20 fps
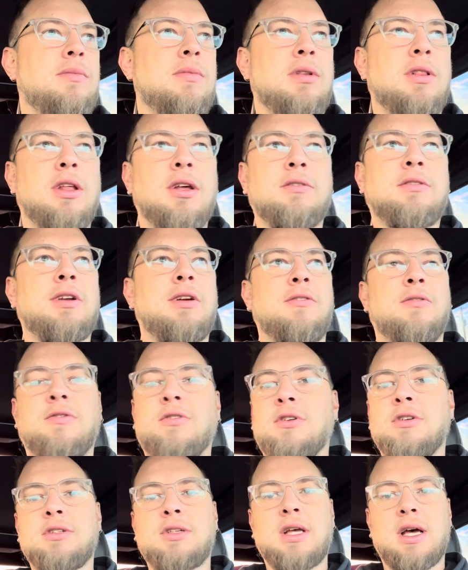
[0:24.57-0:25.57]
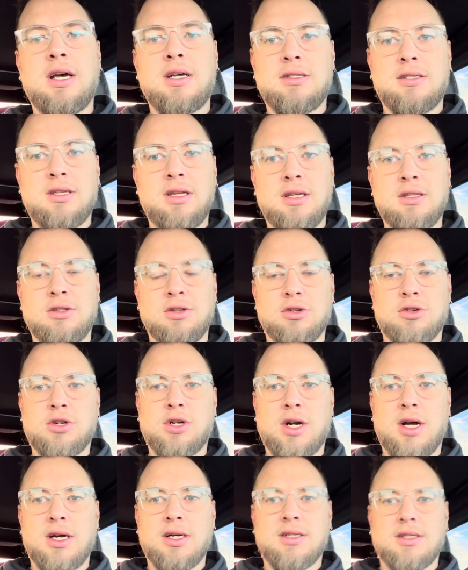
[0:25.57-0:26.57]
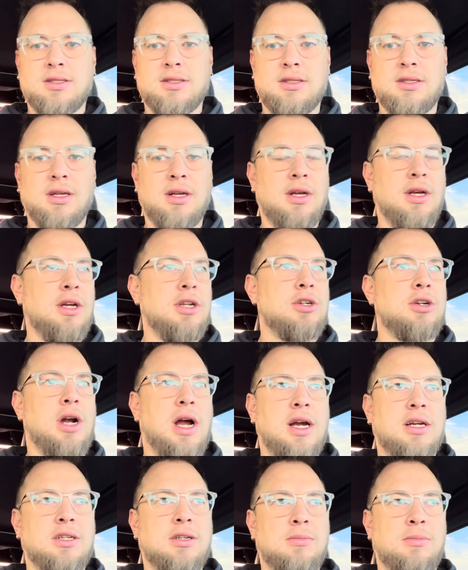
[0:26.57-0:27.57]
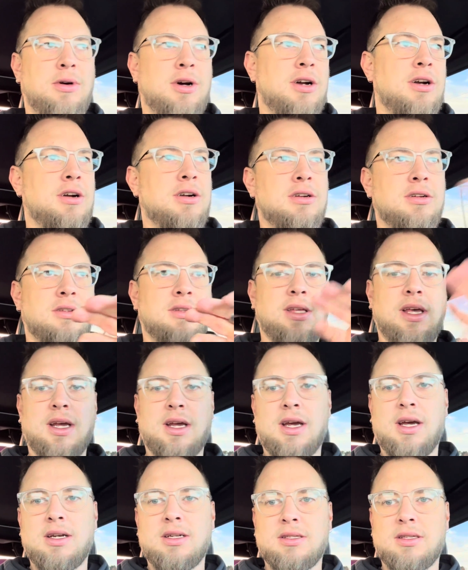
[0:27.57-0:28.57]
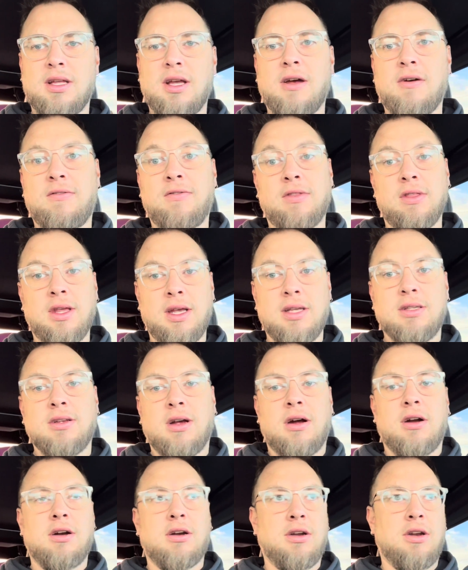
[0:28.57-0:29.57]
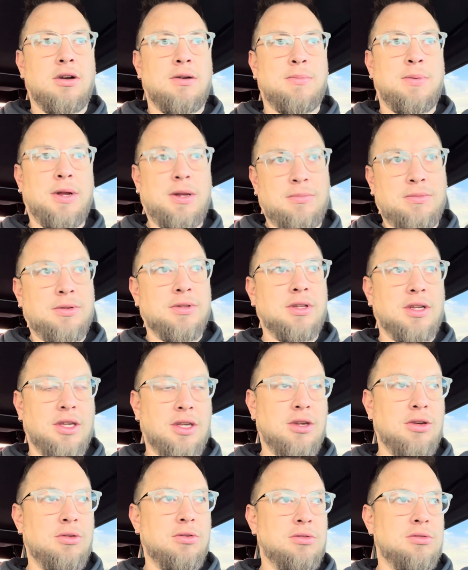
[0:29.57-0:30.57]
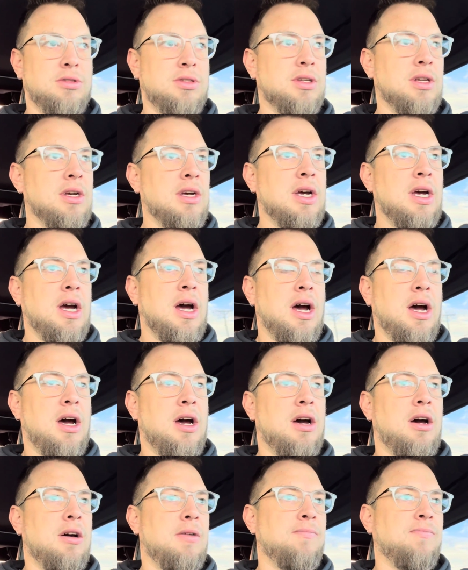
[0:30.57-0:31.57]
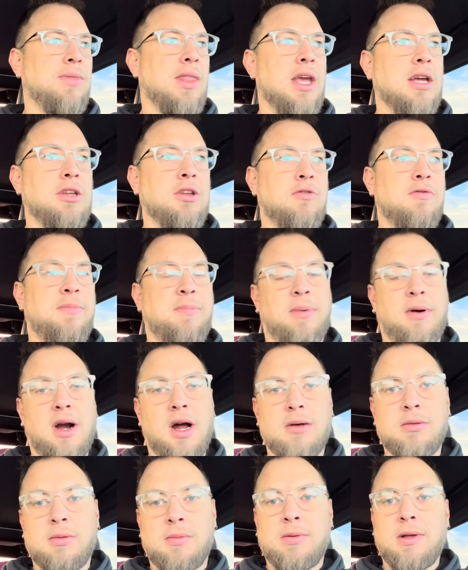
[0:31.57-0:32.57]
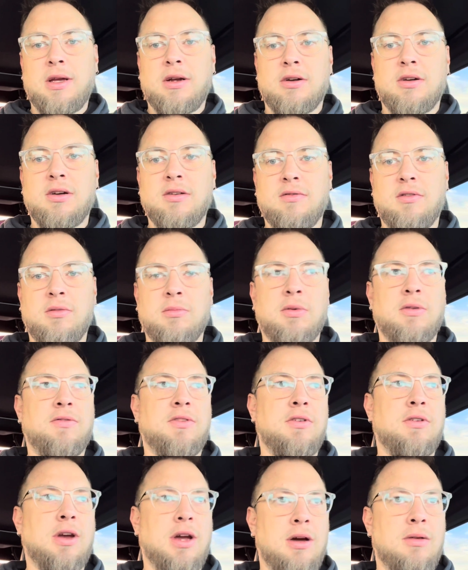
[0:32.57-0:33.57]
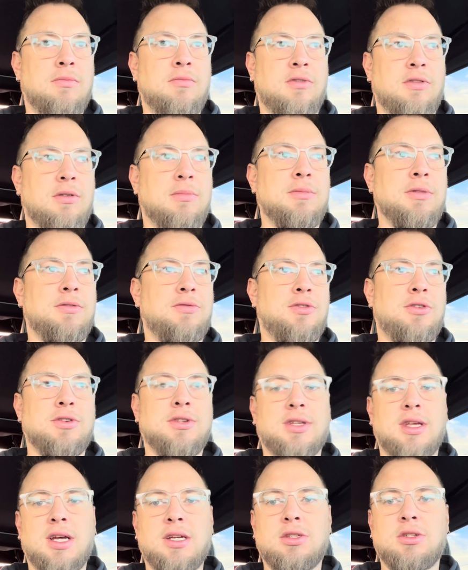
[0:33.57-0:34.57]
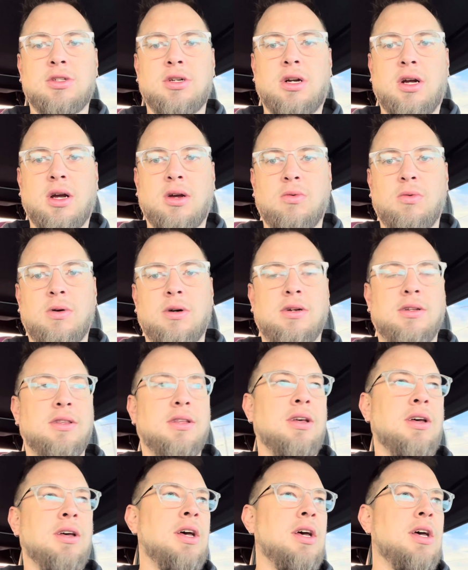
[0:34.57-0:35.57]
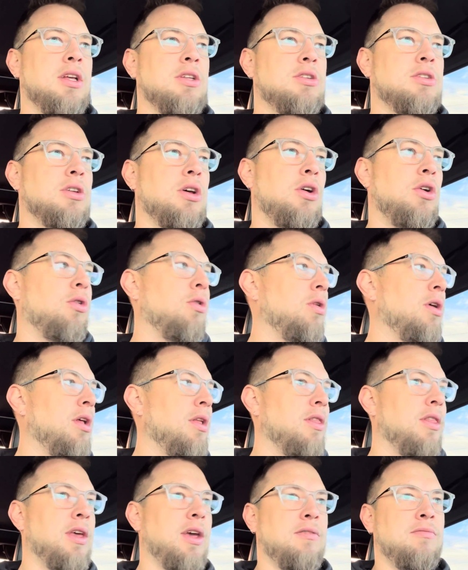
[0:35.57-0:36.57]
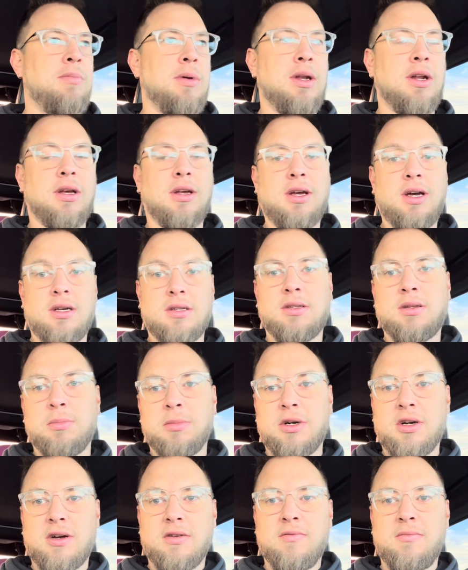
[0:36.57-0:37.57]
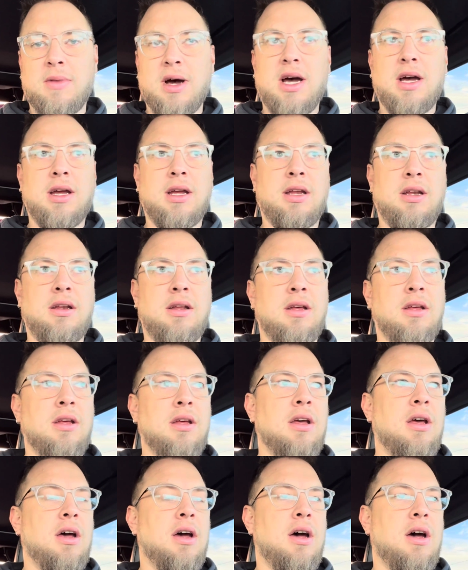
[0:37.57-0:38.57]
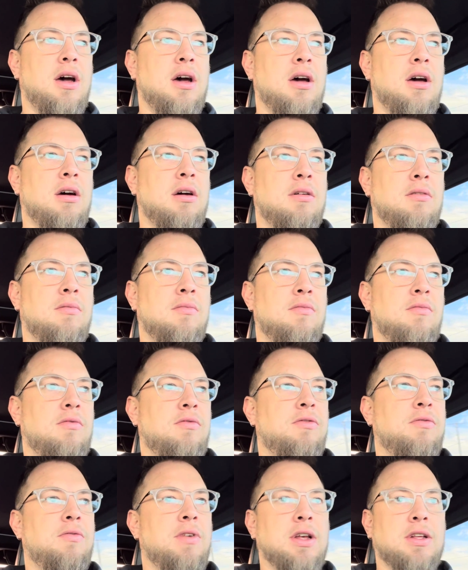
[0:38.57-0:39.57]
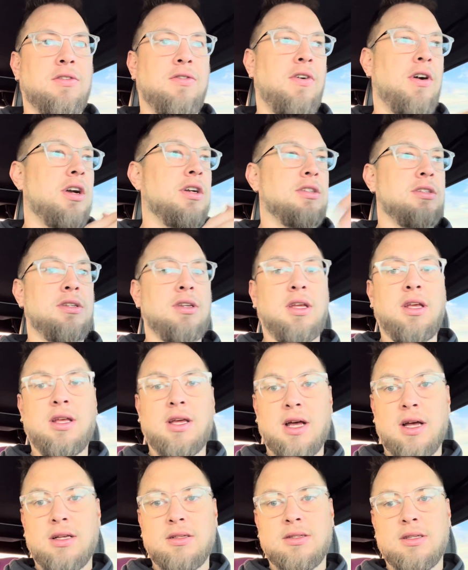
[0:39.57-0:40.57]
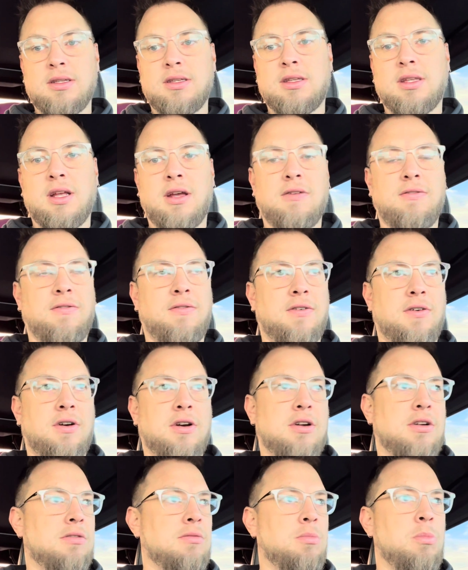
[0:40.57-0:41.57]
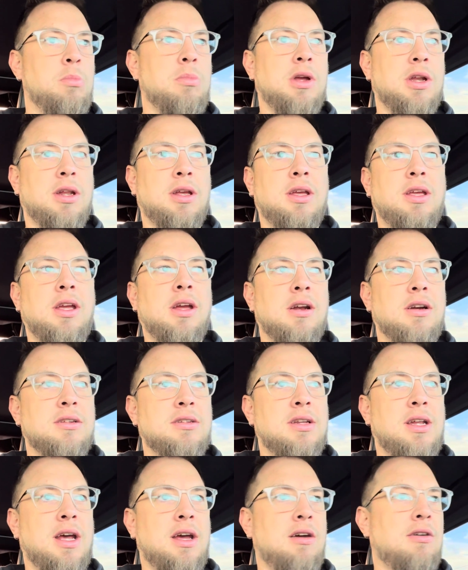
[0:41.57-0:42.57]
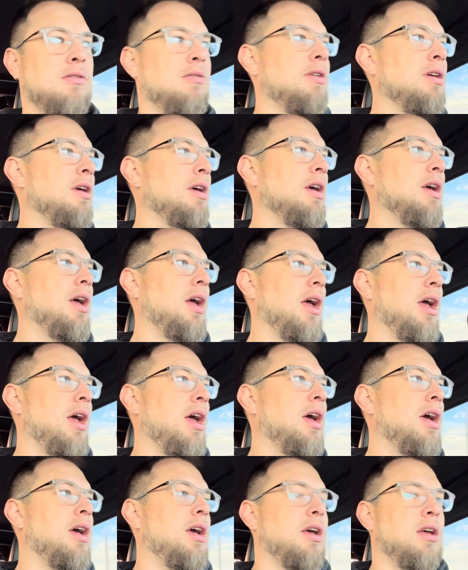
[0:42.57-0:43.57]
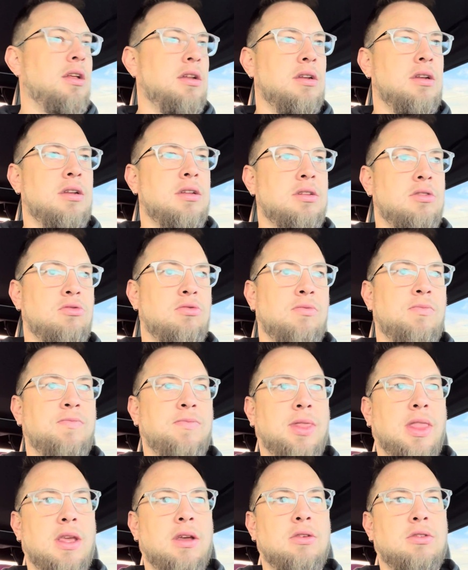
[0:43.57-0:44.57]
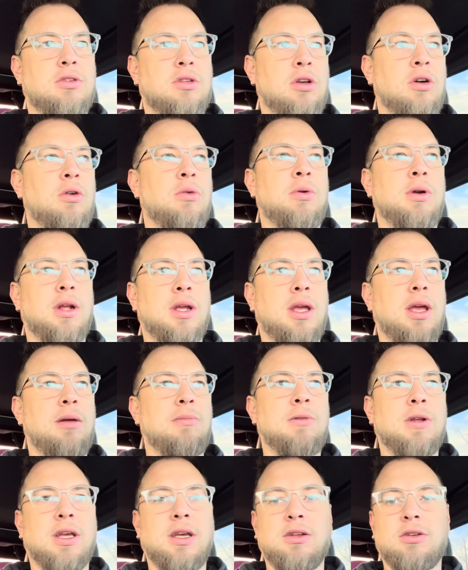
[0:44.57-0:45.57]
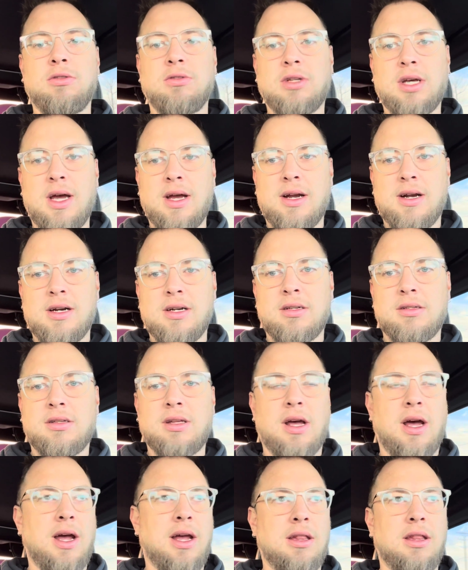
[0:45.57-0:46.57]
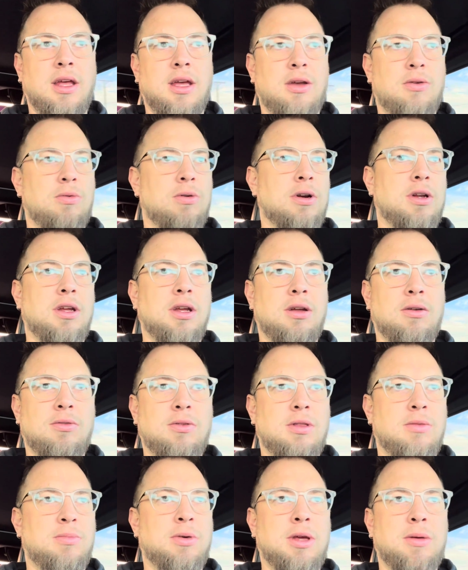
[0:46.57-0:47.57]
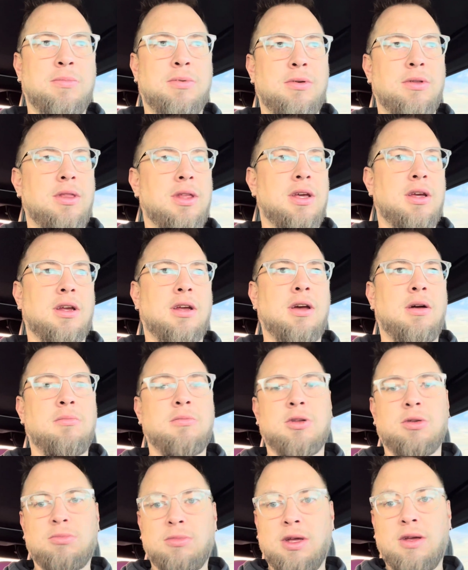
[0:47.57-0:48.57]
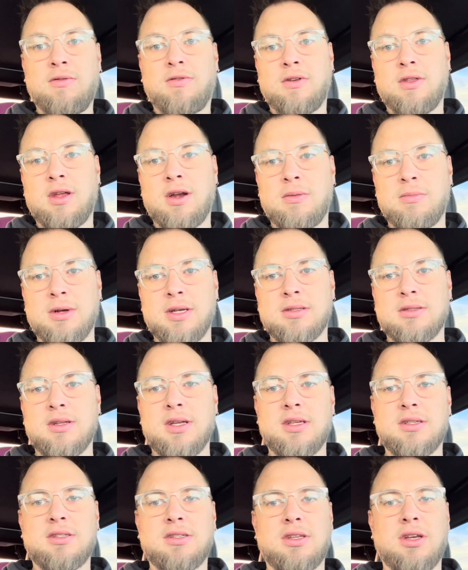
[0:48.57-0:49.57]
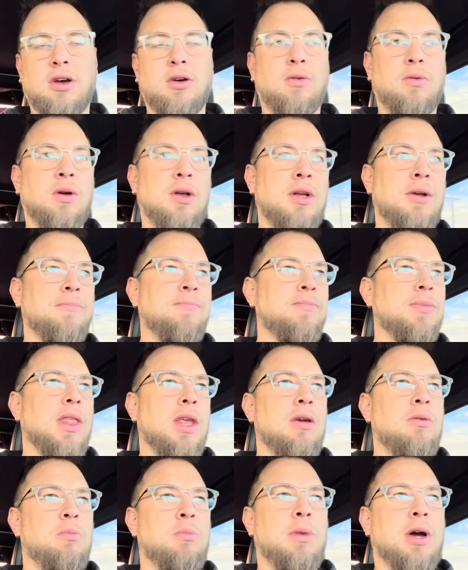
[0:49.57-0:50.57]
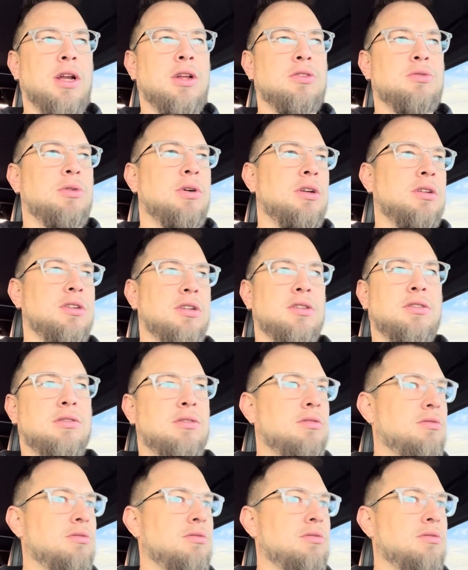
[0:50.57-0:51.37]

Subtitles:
lifting full-size diesel trucks, traction bars, that kind of stuff, these are your people to use. And you've probably heard of them if you come from the full-size truck world. So they've been a customer of mine as far as decals and stuff for many years now. And so when it came to get new tires, I like working with the people that come to me for their business. So might as well just